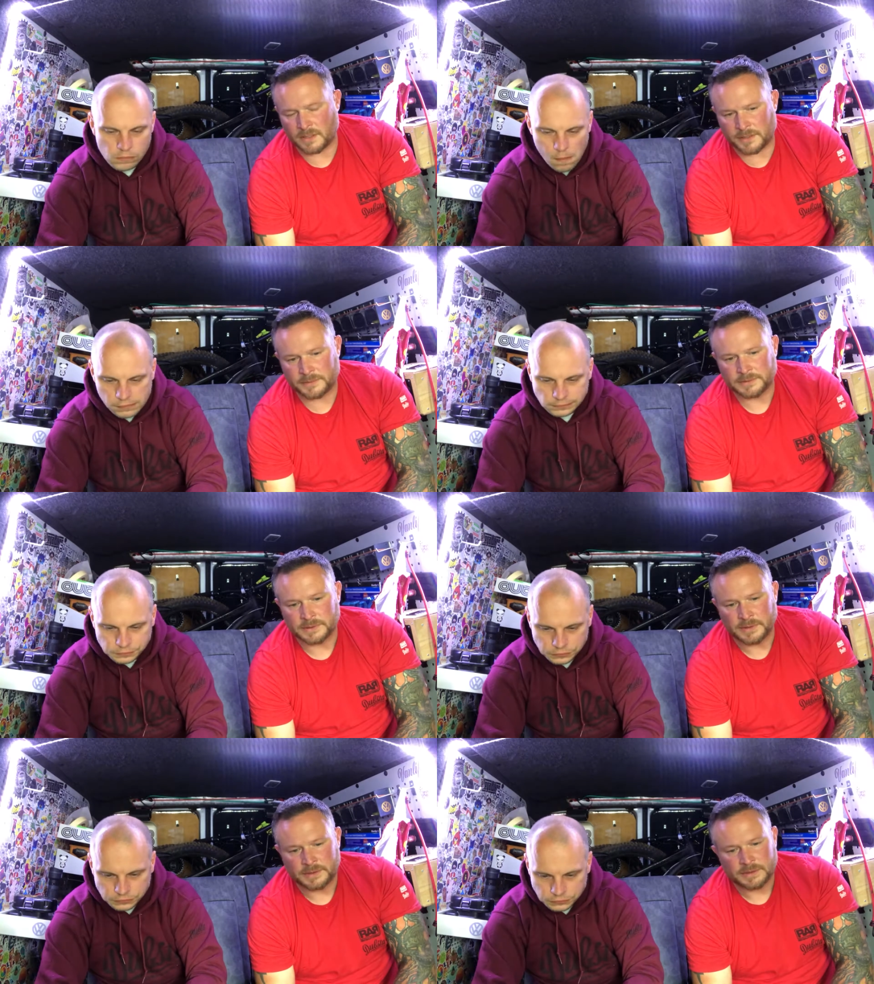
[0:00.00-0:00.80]
Speaker 1: Yeah.
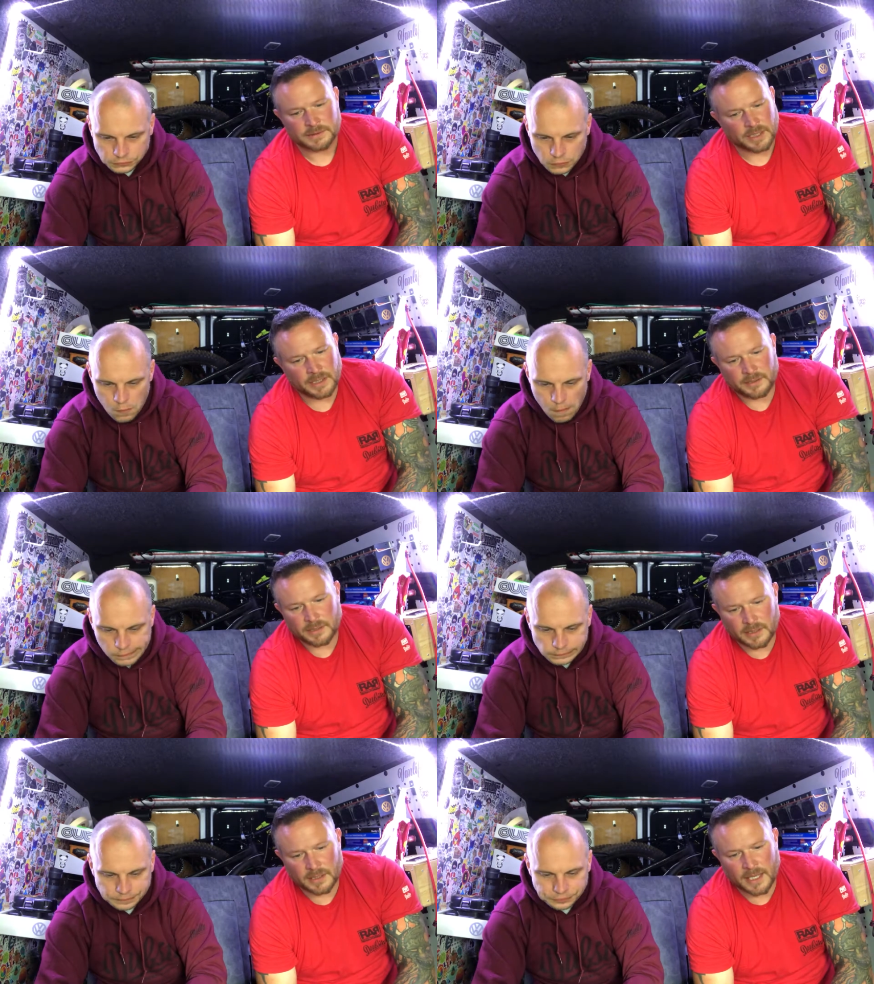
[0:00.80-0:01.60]
And
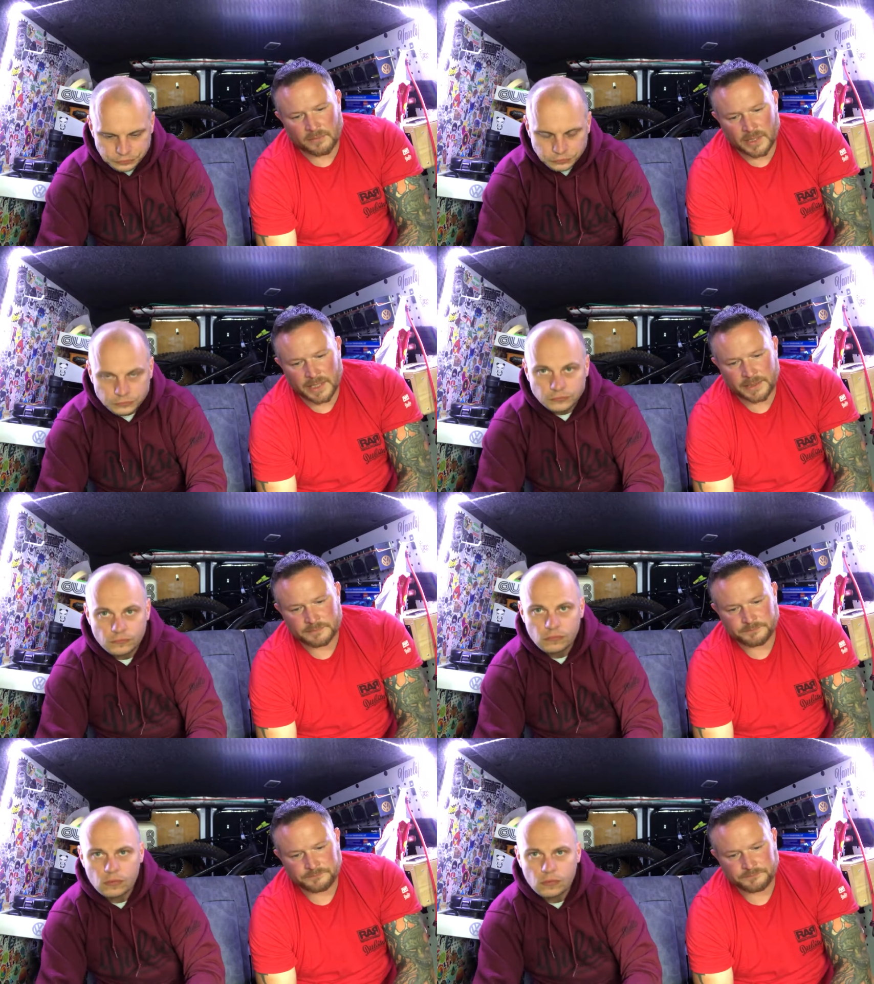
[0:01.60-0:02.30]
that way,